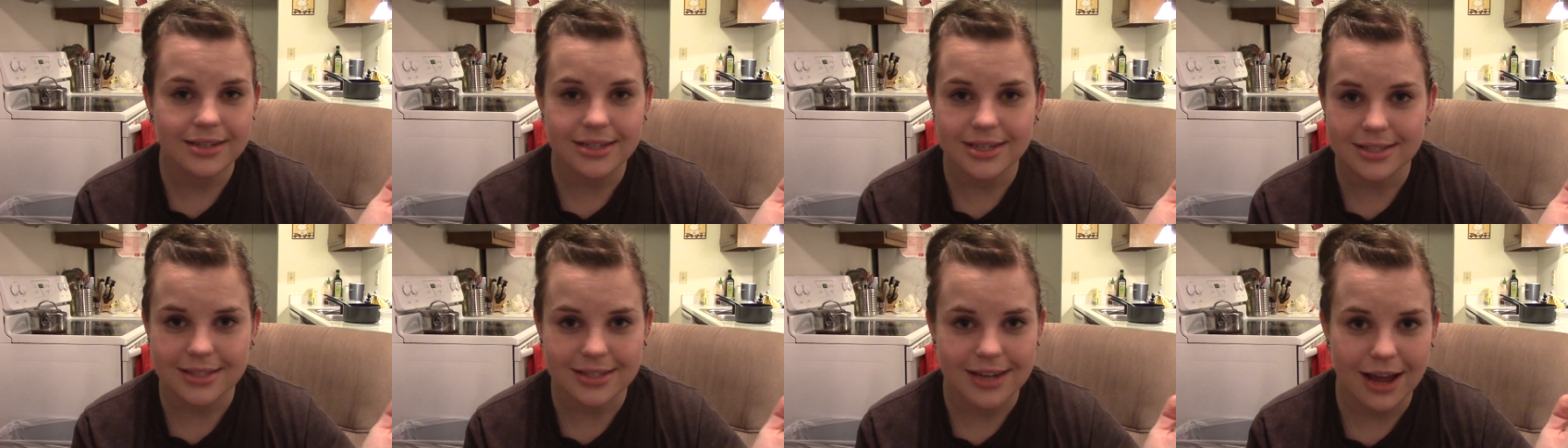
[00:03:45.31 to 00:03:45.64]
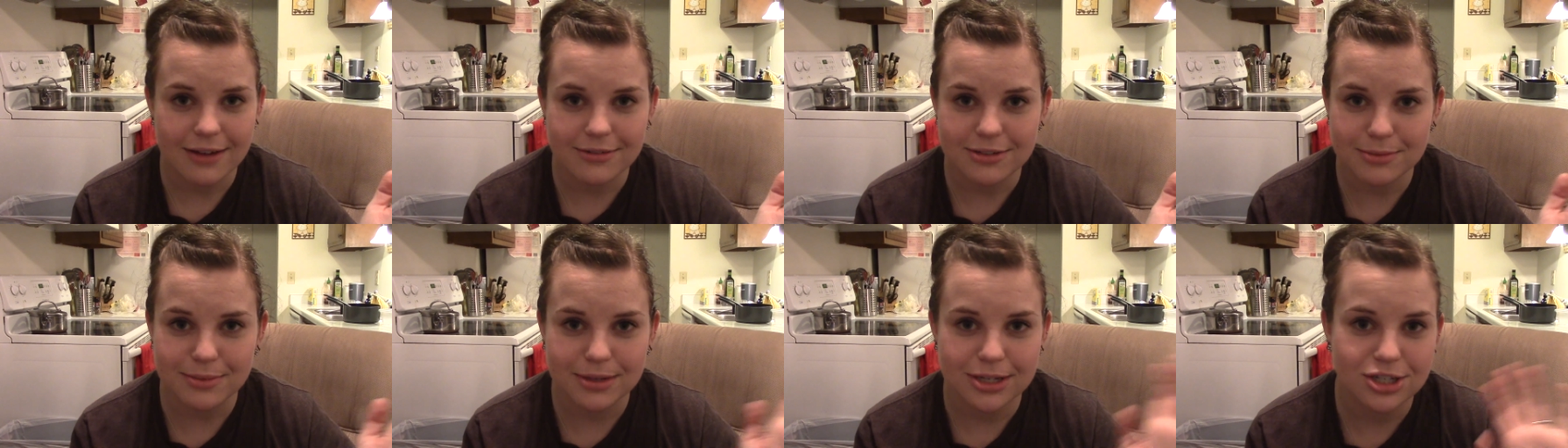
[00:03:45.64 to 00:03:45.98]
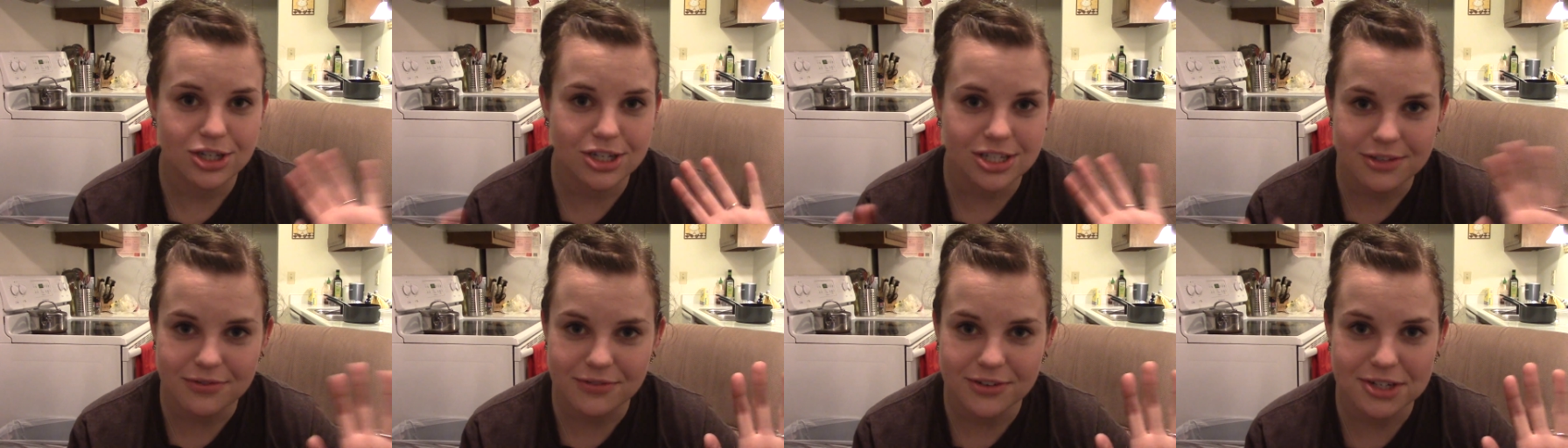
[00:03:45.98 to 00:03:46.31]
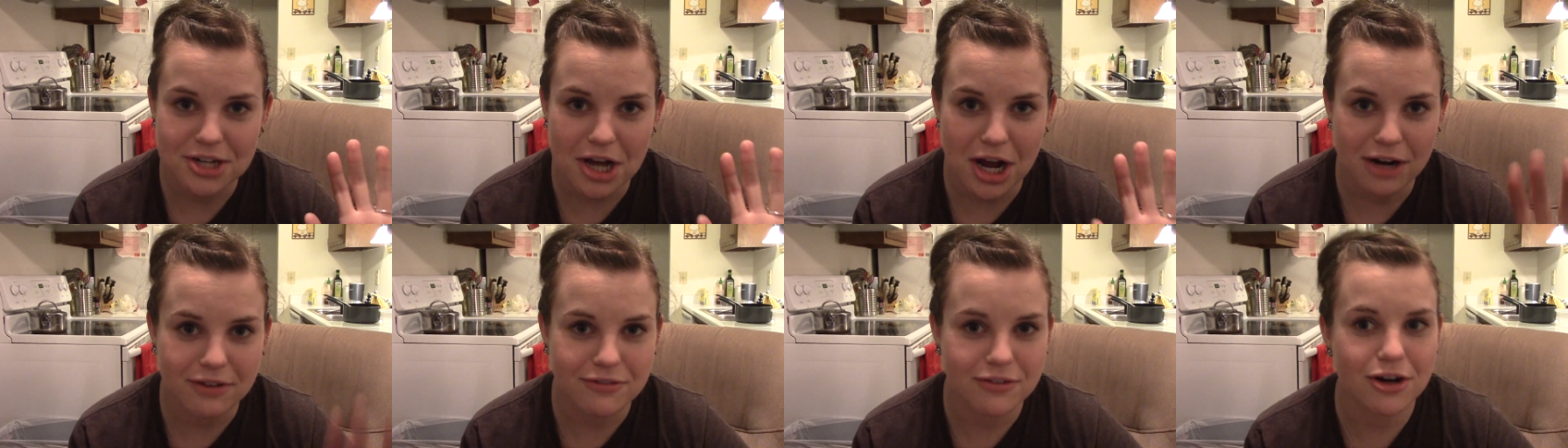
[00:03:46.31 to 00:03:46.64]
Doesn't have to be just a
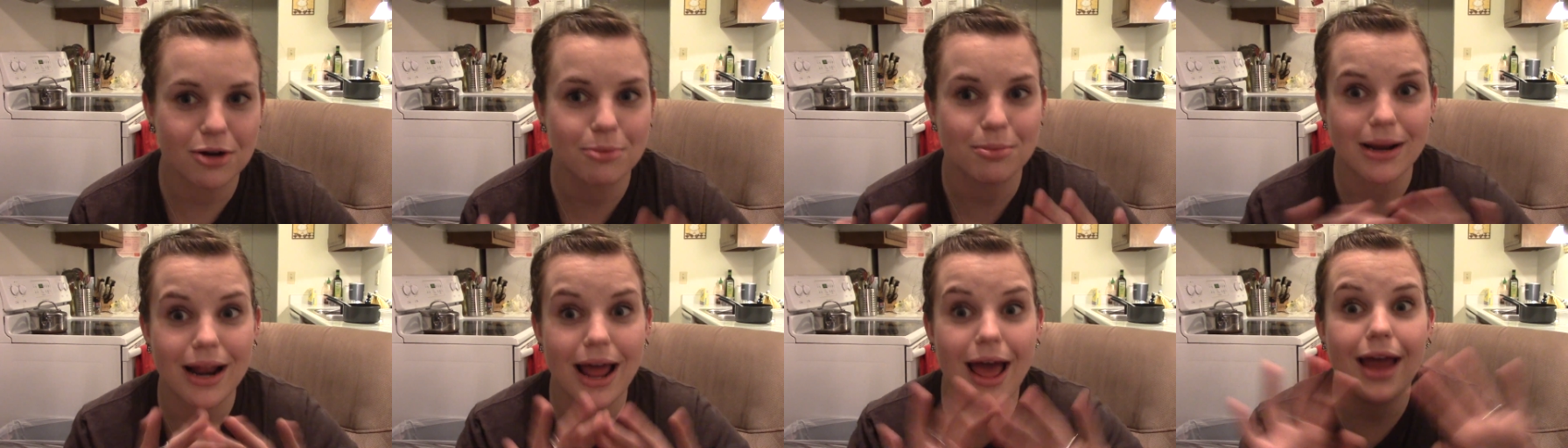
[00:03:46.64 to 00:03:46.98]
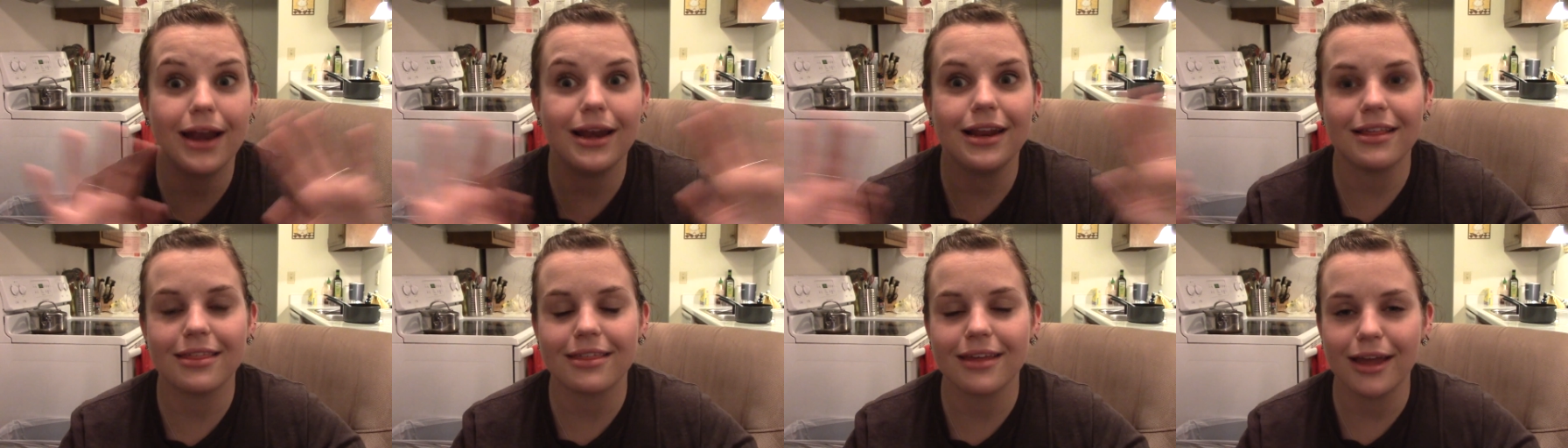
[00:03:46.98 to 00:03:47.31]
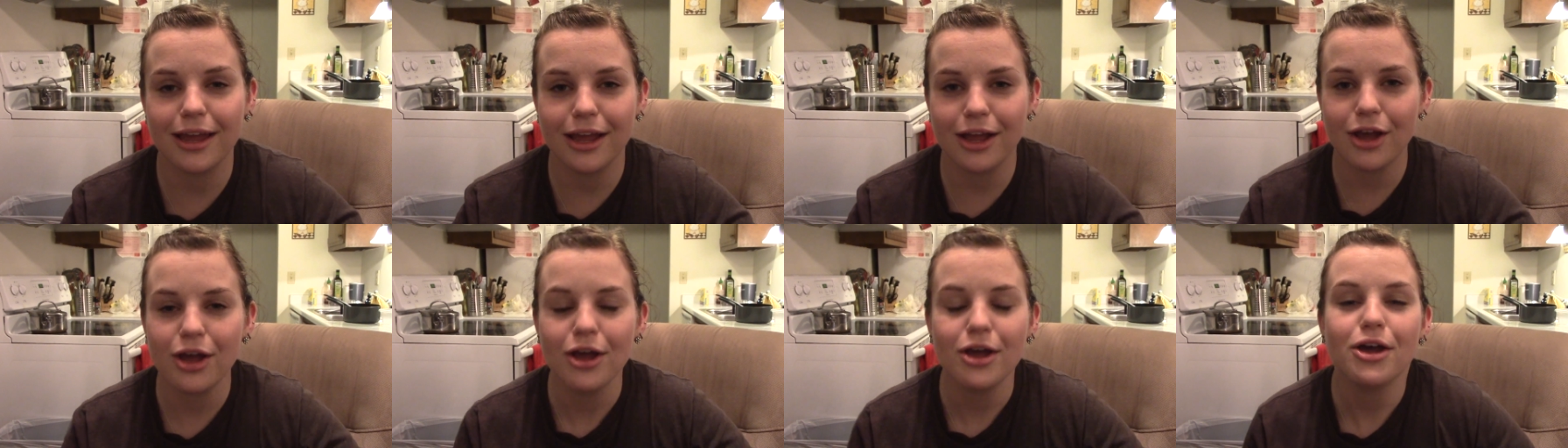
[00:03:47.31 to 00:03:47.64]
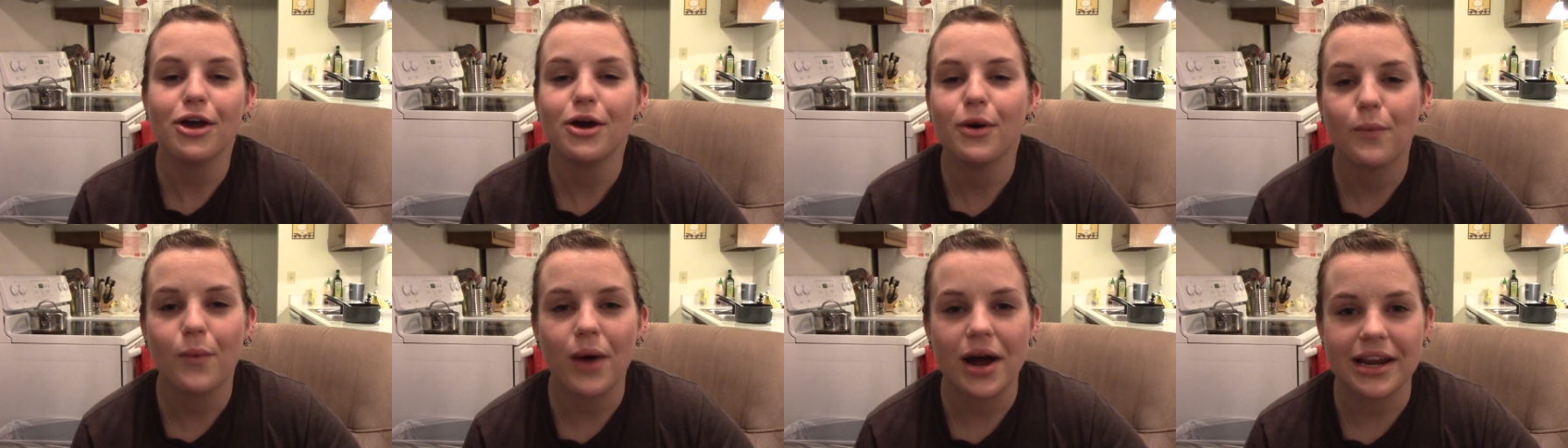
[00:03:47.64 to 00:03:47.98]
photographer, but anything
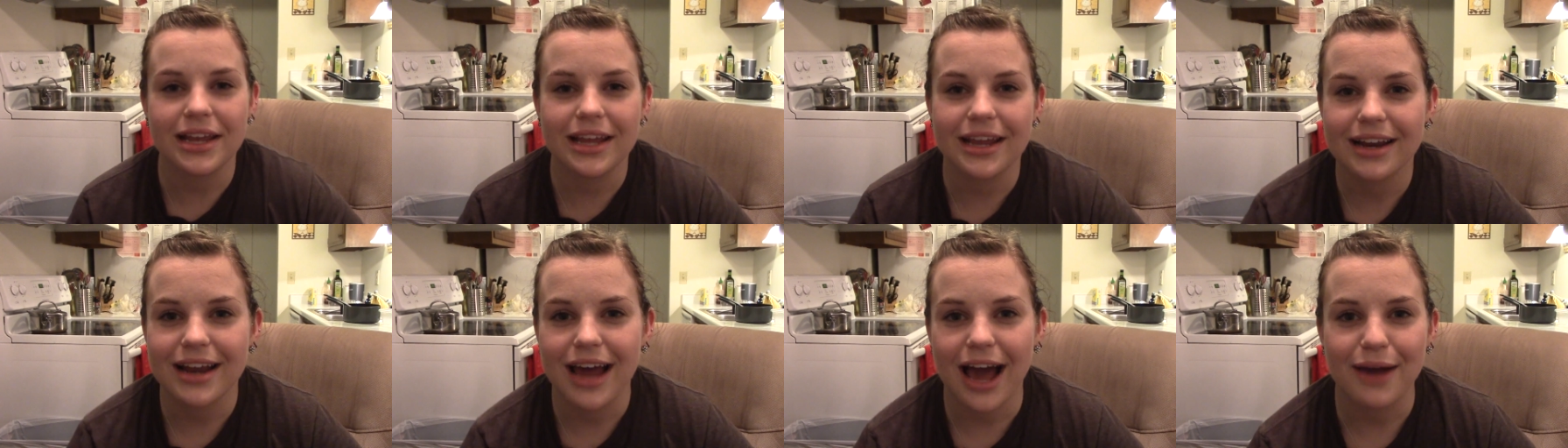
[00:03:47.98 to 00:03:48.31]
wedding.